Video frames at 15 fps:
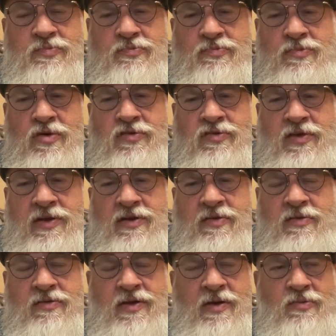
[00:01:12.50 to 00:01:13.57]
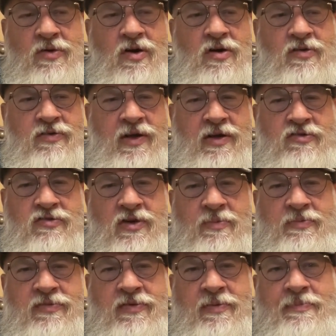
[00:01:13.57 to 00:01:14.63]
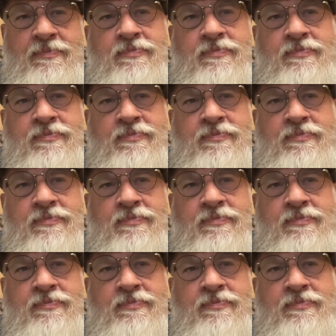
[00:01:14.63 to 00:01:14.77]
Mostly they were all day trips,